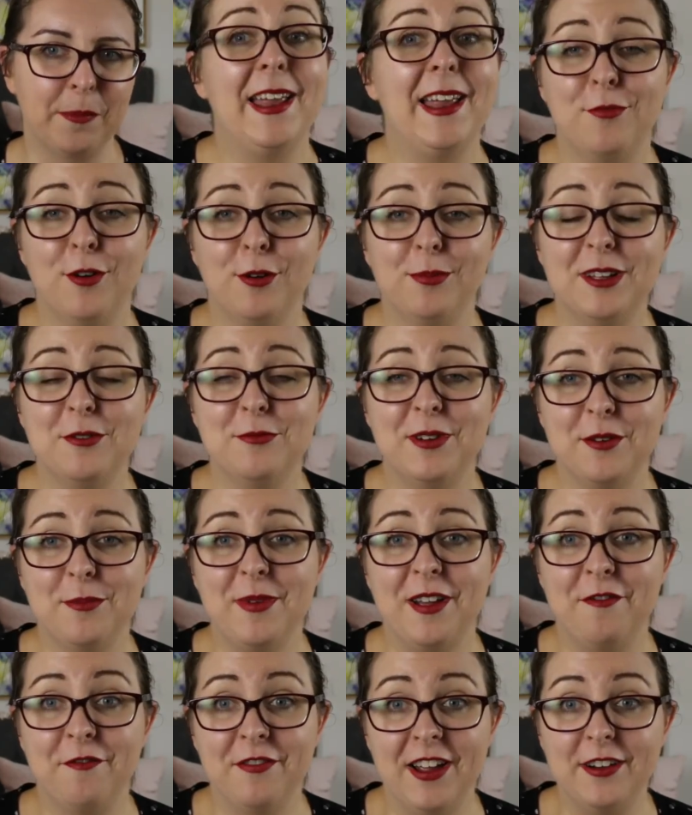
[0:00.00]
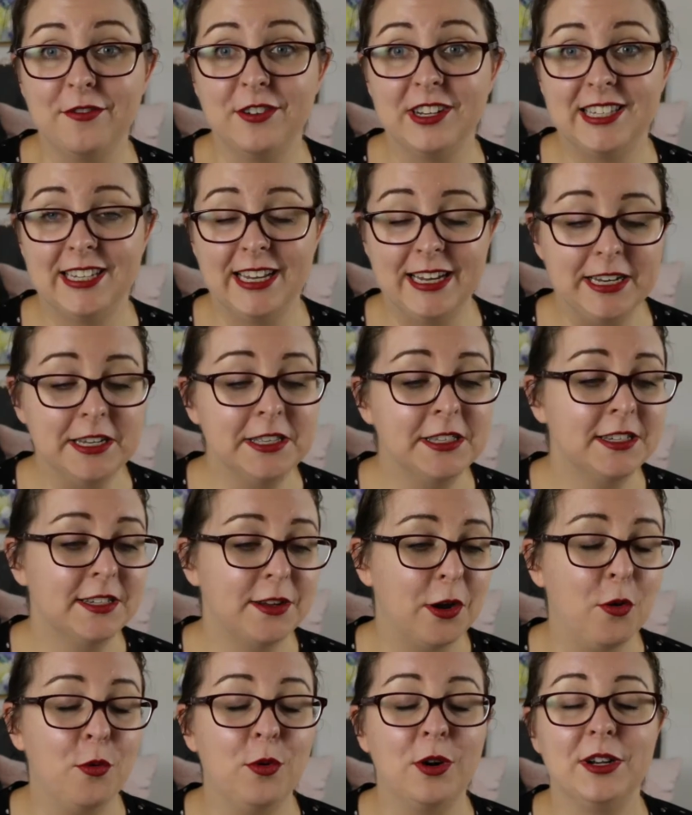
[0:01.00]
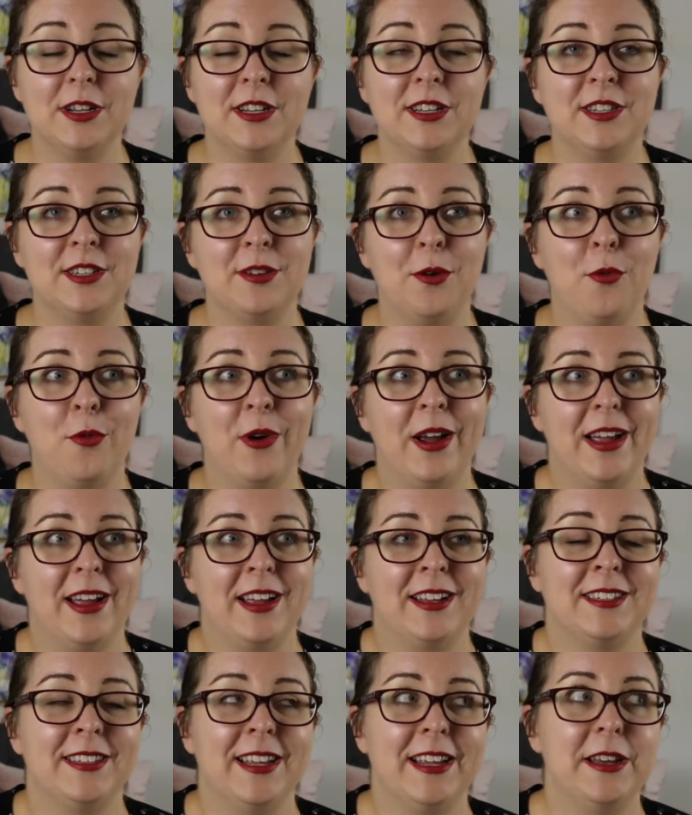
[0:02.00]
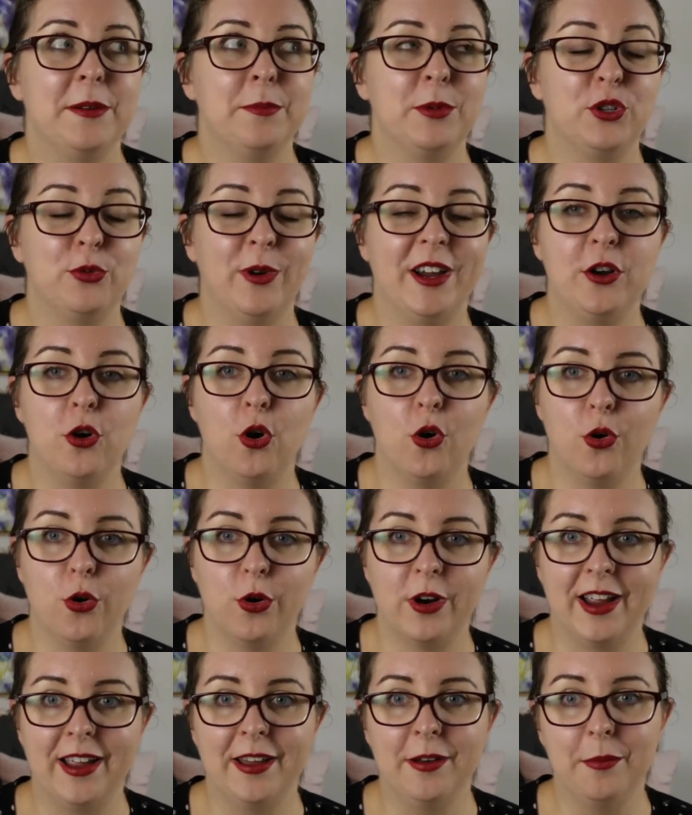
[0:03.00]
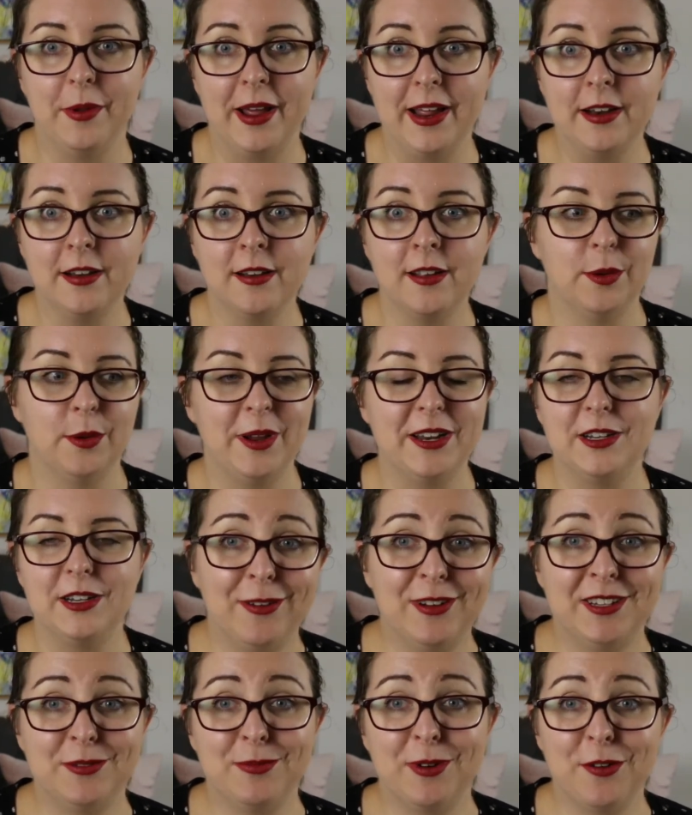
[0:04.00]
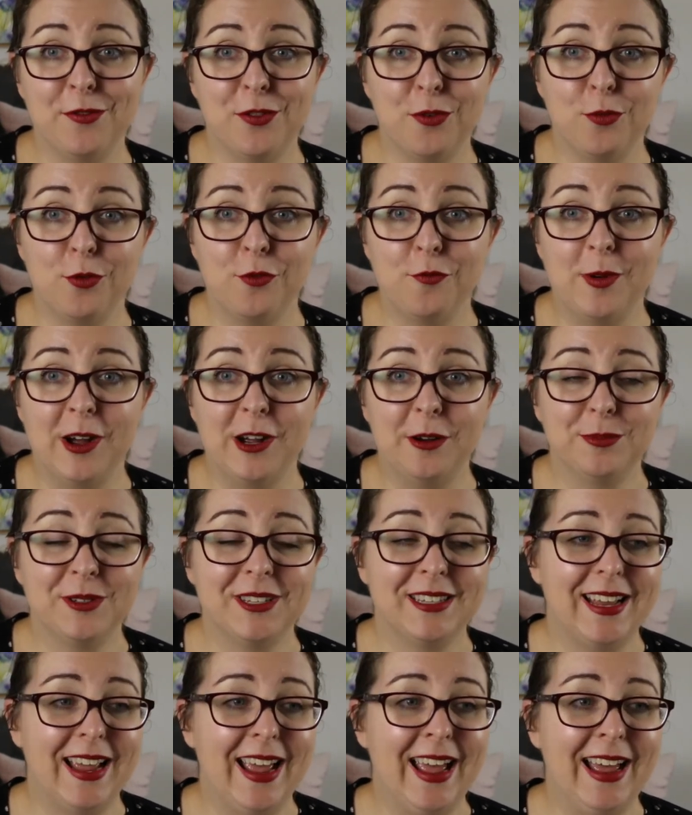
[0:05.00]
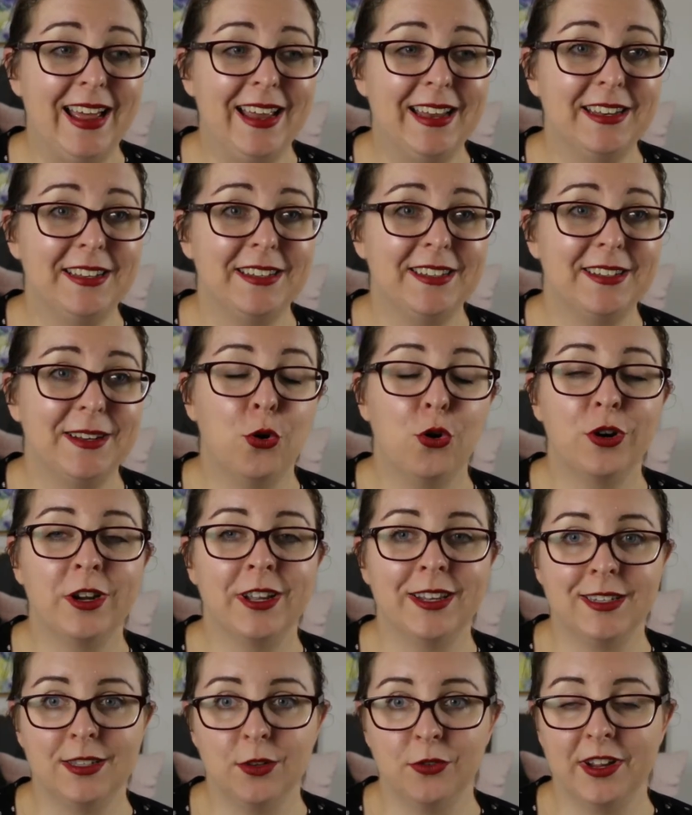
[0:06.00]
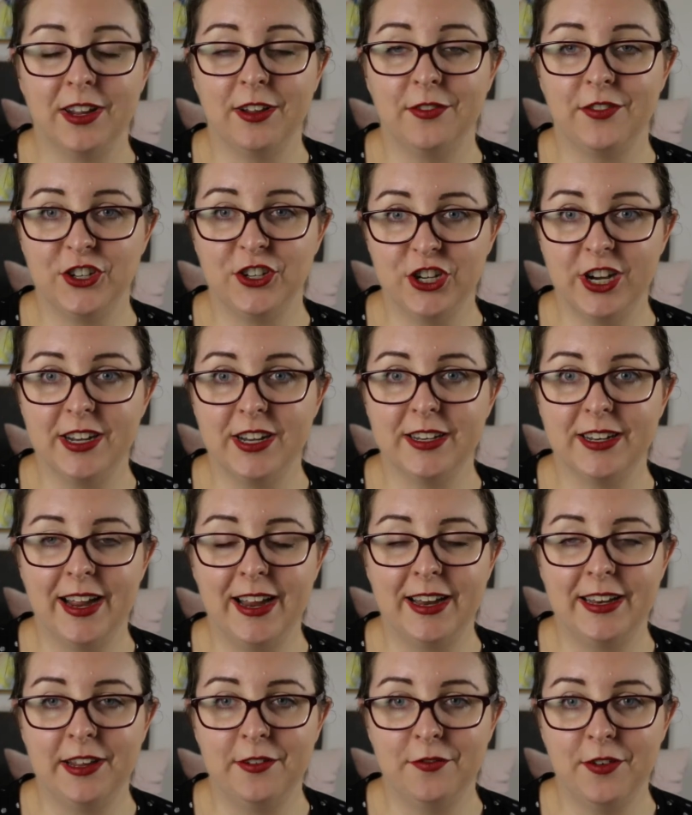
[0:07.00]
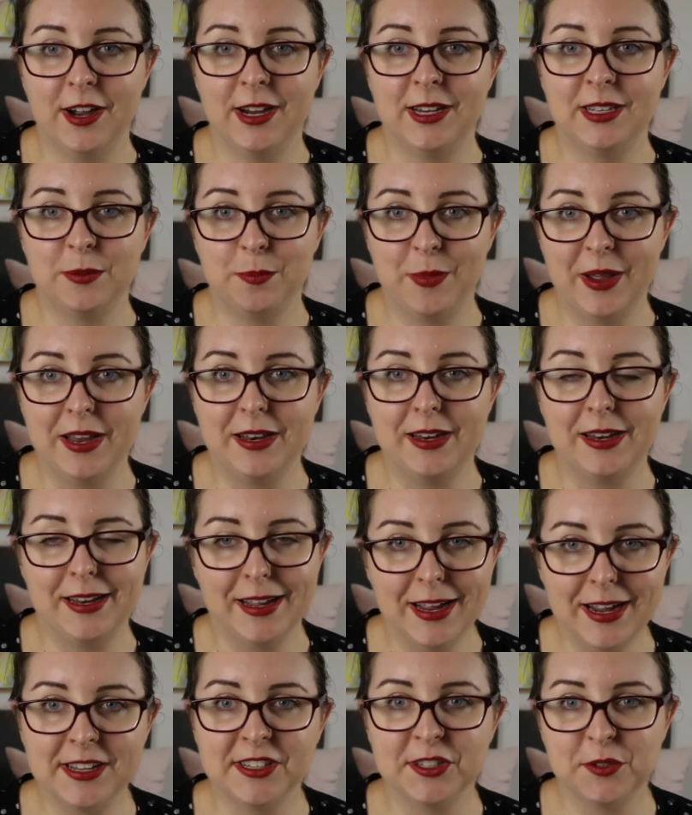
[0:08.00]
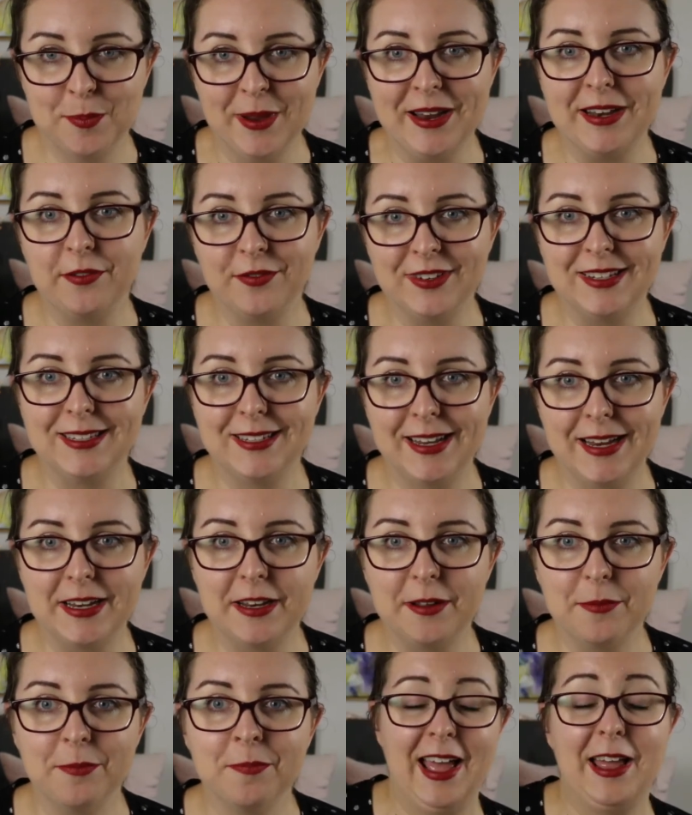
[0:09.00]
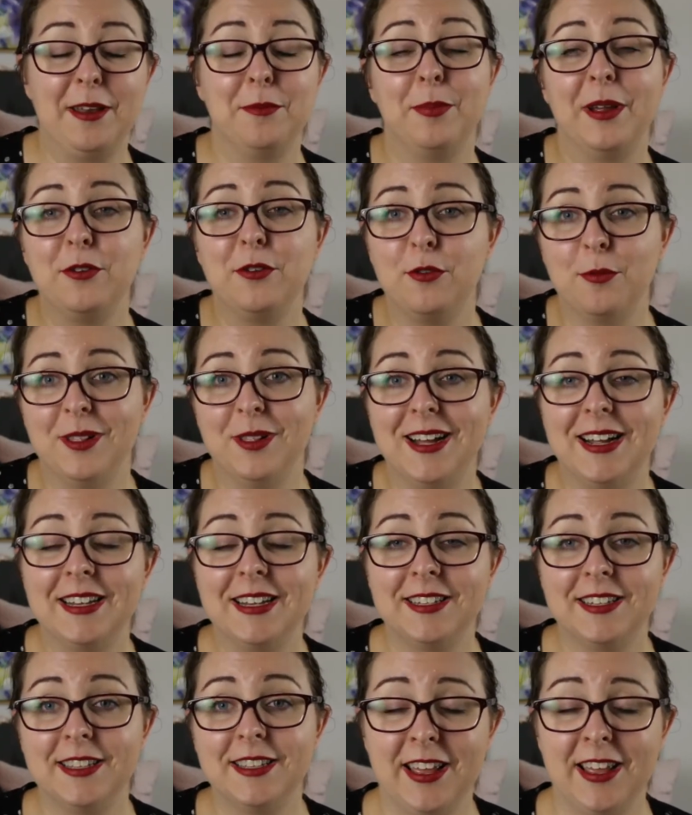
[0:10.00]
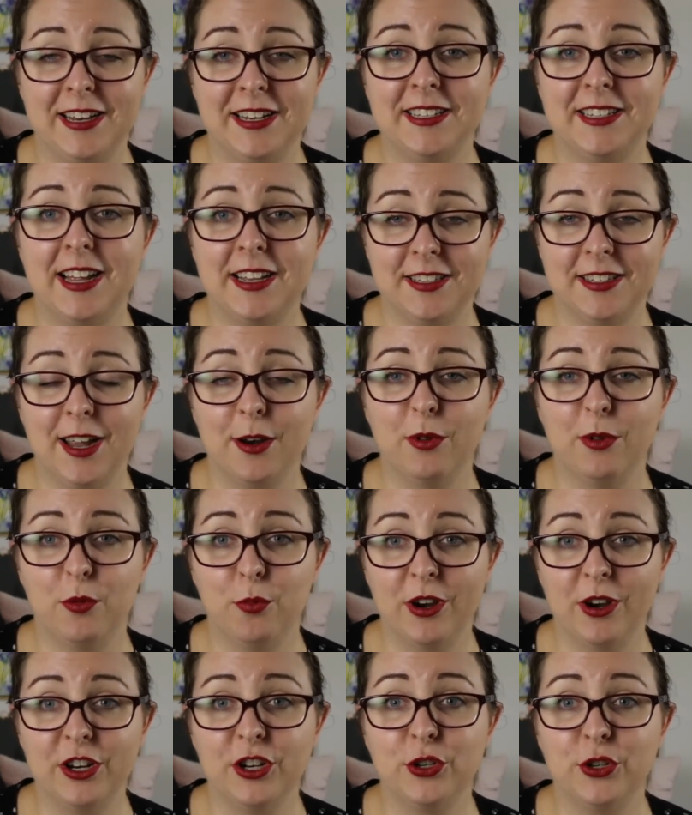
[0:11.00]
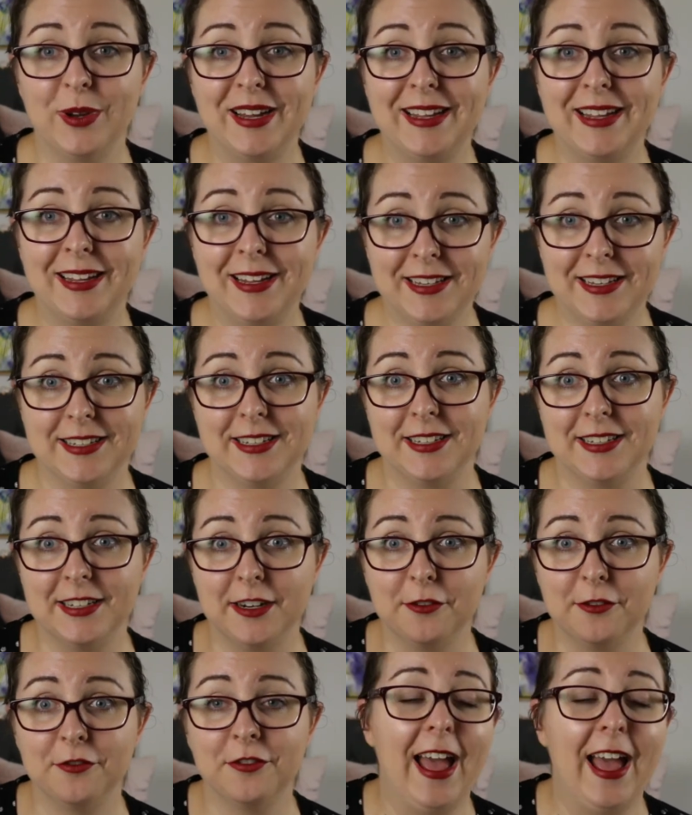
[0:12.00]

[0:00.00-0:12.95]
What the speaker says: And probably one of my favorite scenes was a scene between Hawk and Ben. So Ben is one of the wolf pups and Hawk is looking for Judd and he finds Ben and he asks Ben if he's seen him. And Ben replies that he's outside with Brenna doing kissy stuff.